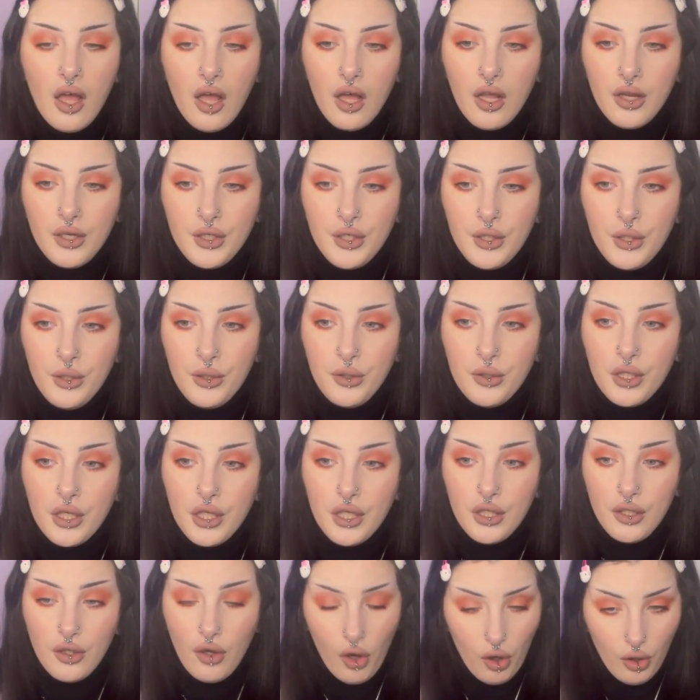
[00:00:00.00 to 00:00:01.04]
You
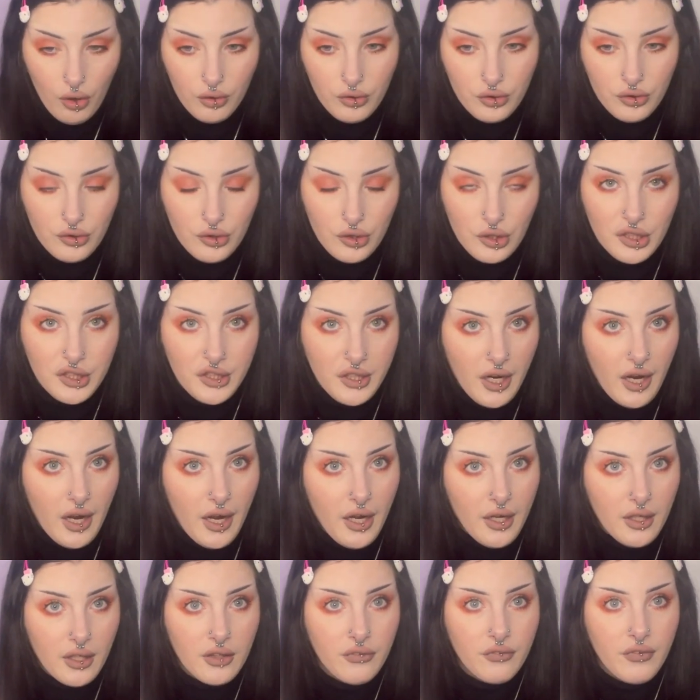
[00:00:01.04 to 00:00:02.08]
can also
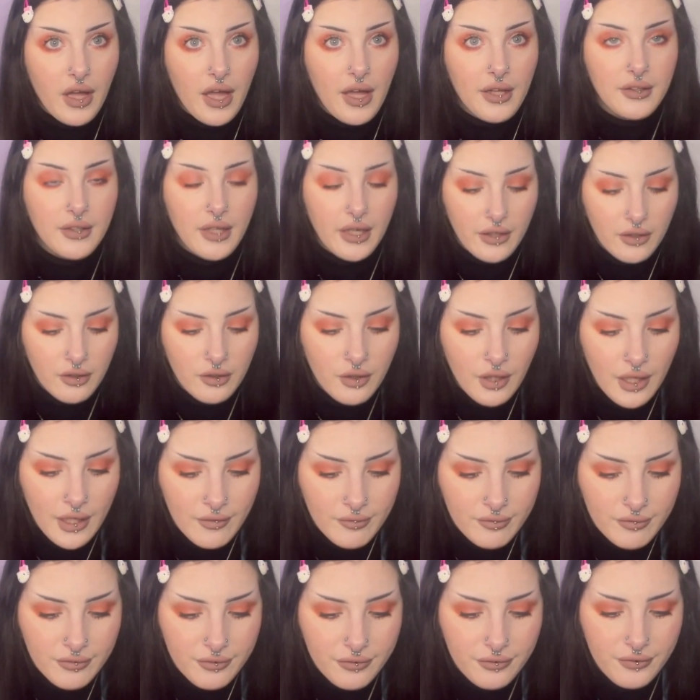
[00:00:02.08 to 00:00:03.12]
check their nail
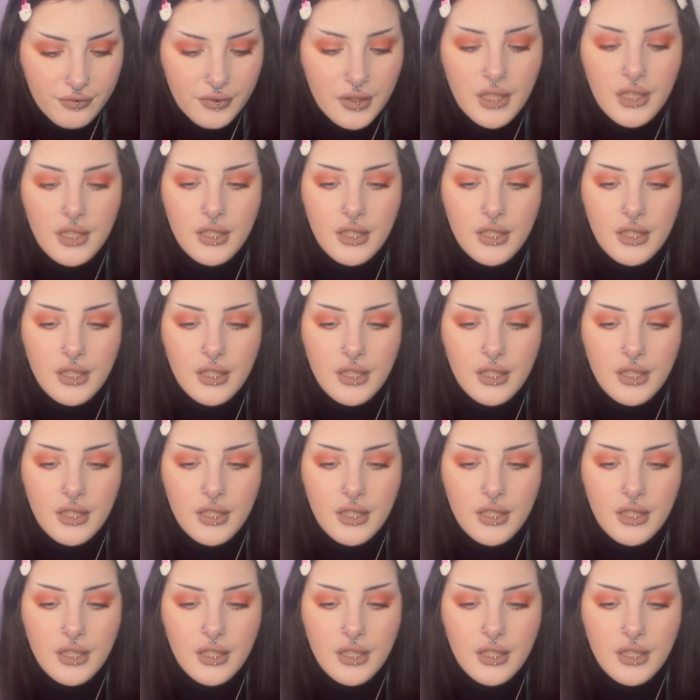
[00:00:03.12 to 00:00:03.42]
length.